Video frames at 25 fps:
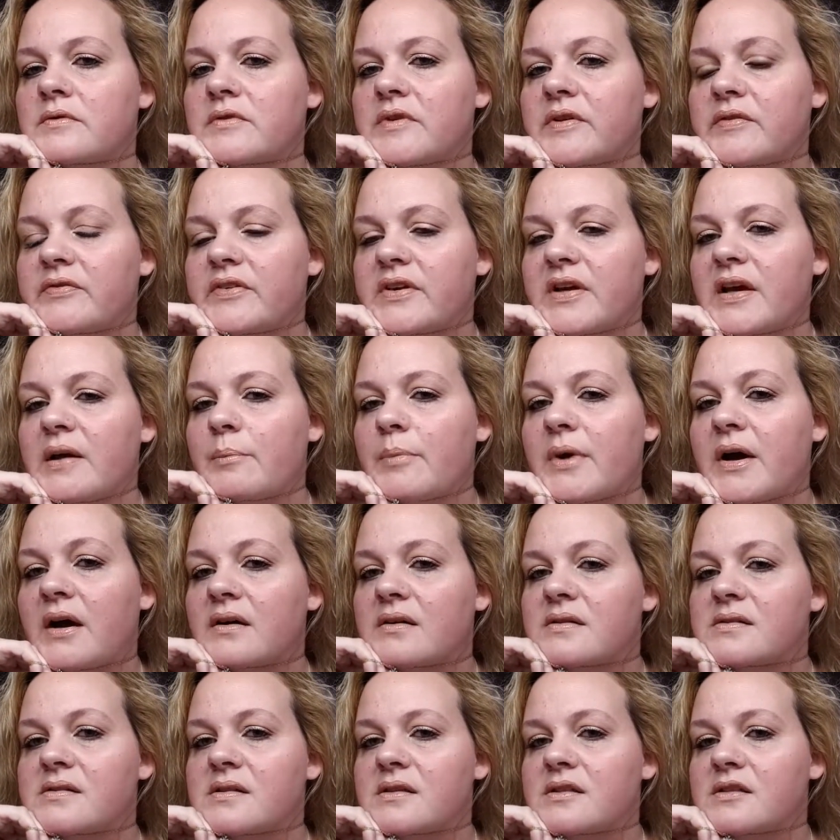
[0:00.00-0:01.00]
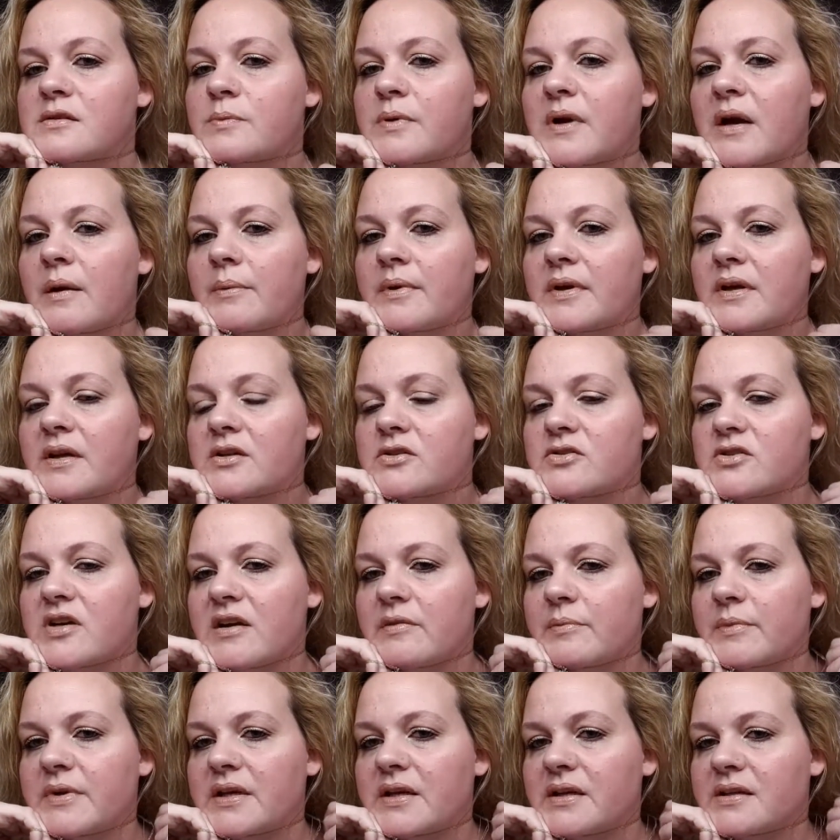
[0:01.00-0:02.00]
58 bucks, and it's probably gonna
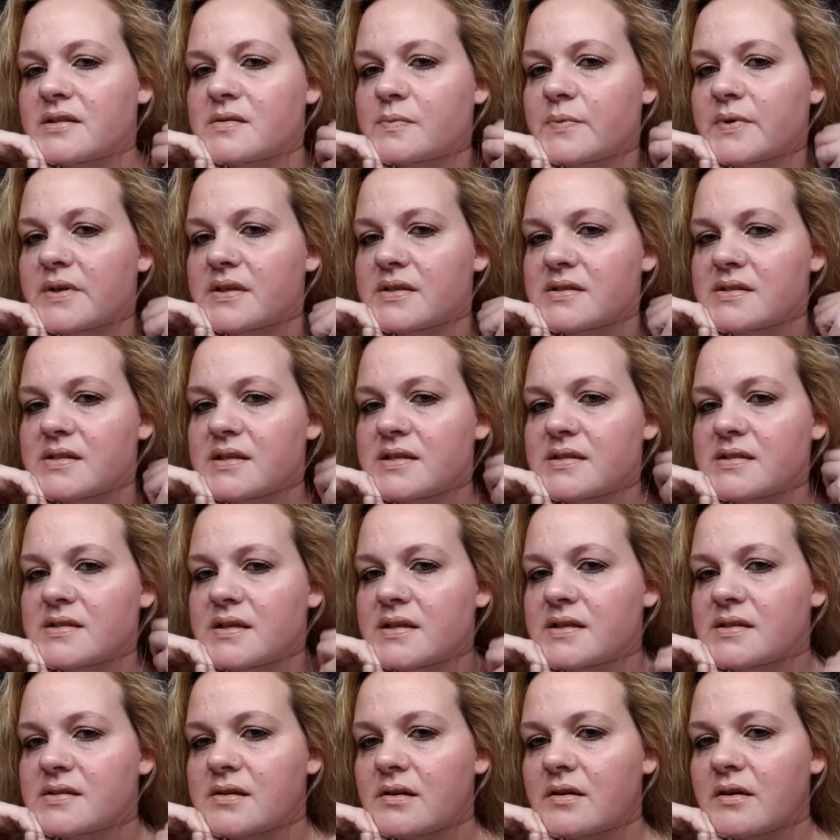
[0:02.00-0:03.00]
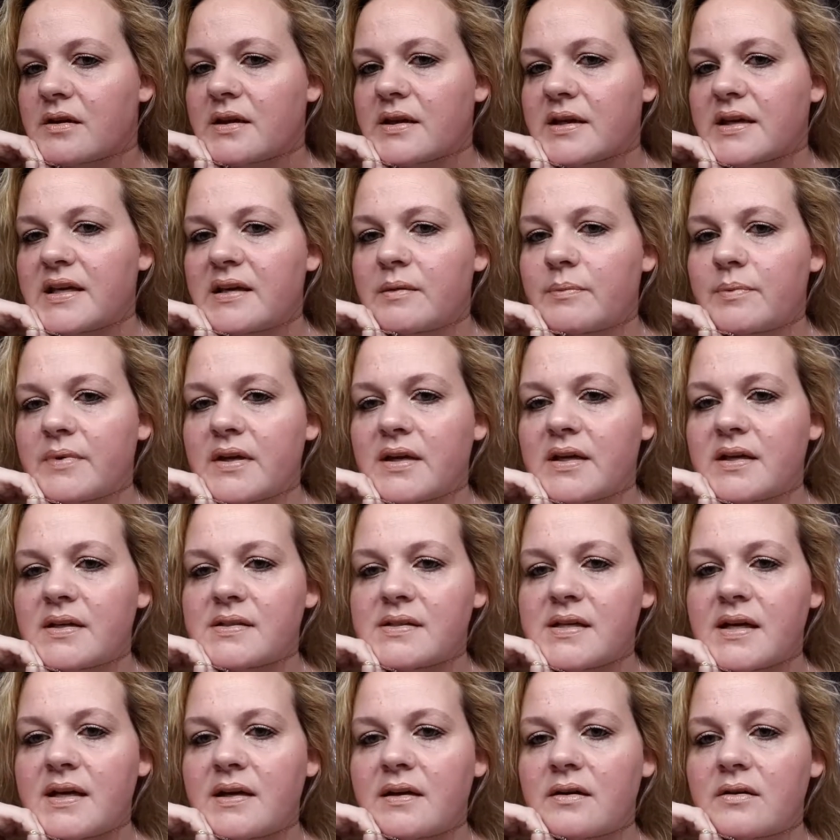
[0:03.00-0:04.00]
drive me nuts because these things are gonna keep
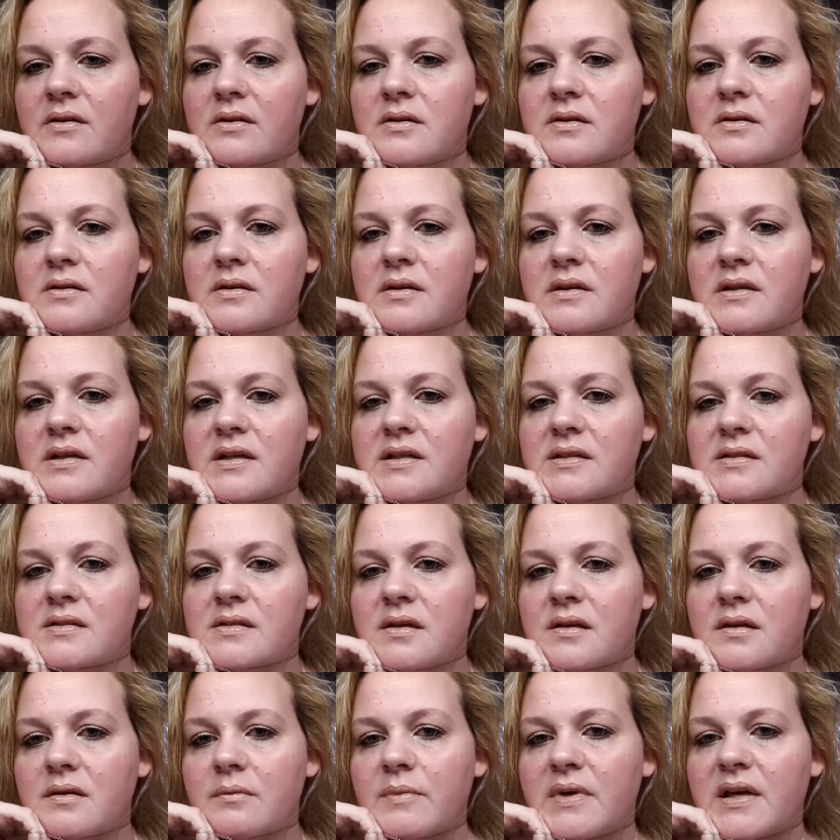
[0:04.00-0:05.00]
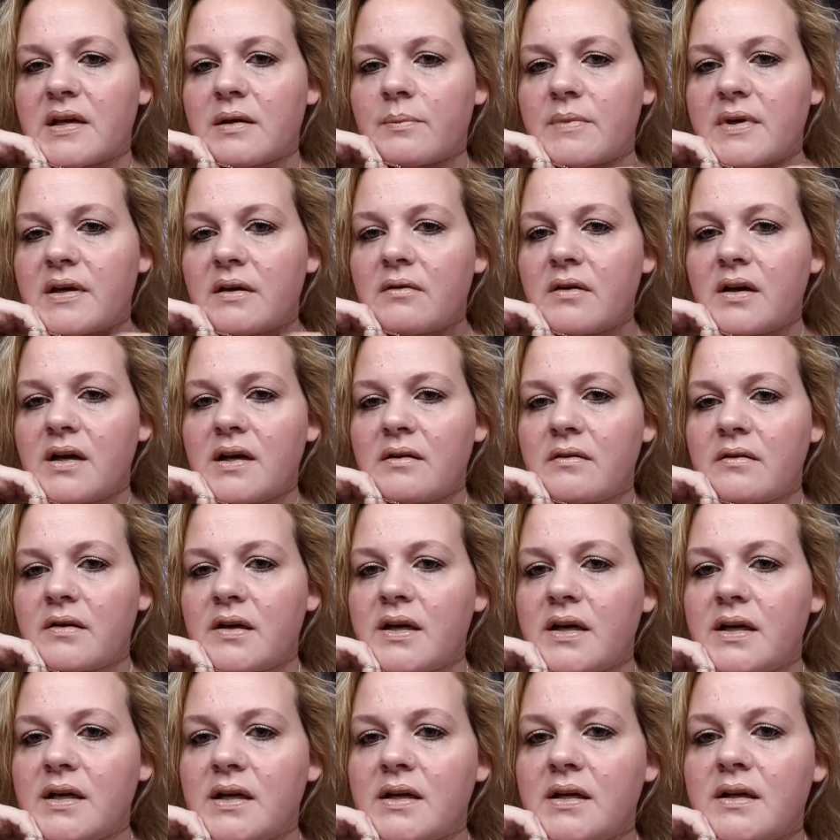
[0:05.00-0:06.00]
getting tangled and it's gonna make me
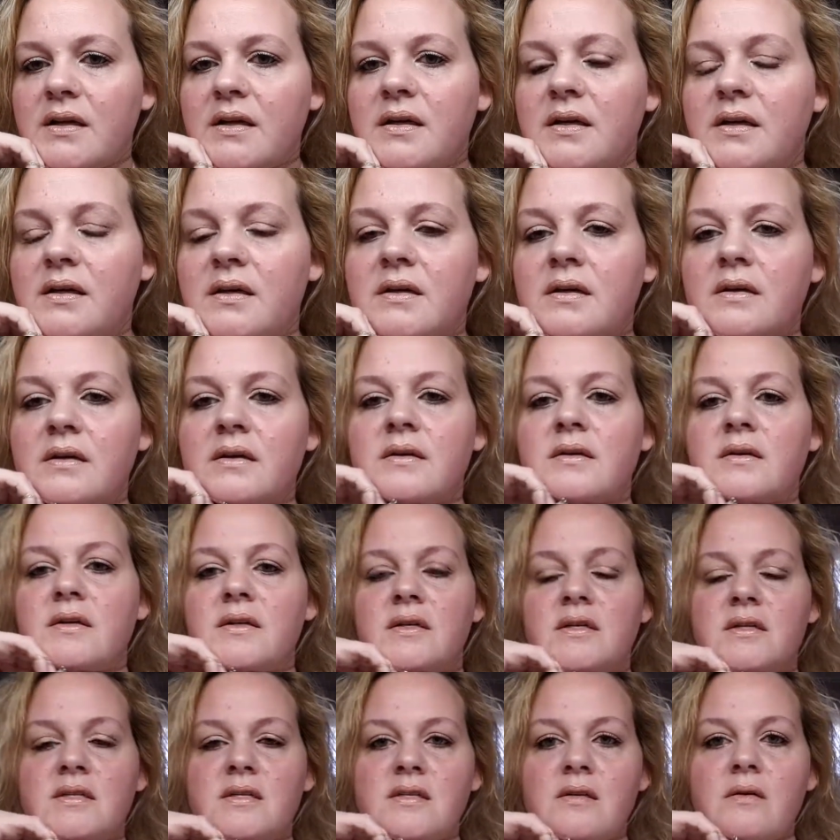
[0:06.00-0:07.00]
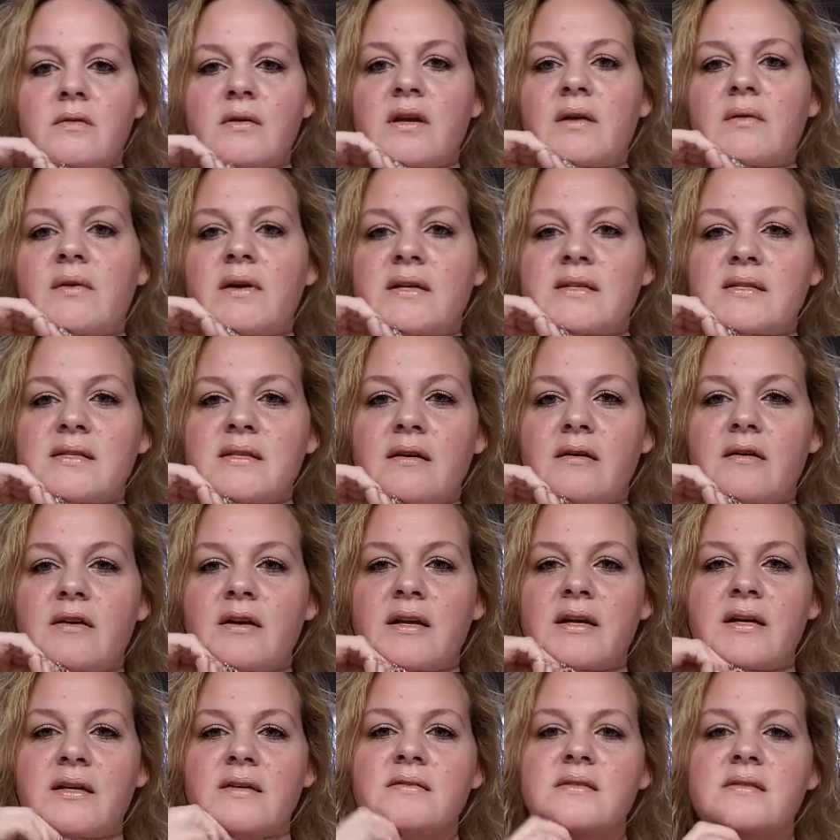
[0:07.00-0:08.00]
cray. So anyways, there
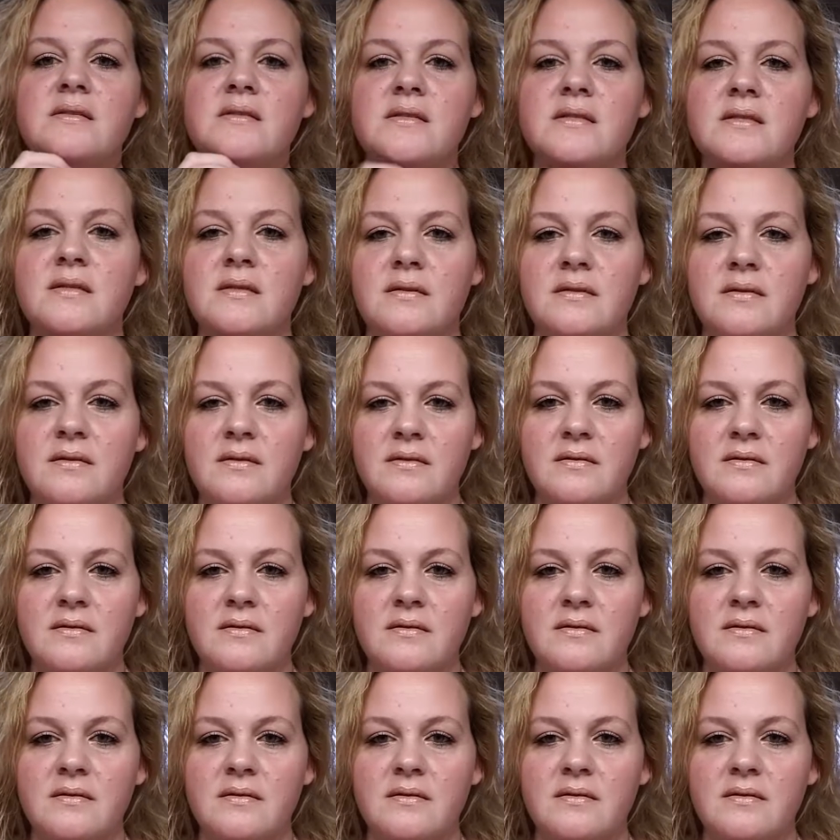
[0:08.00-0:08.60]
it is.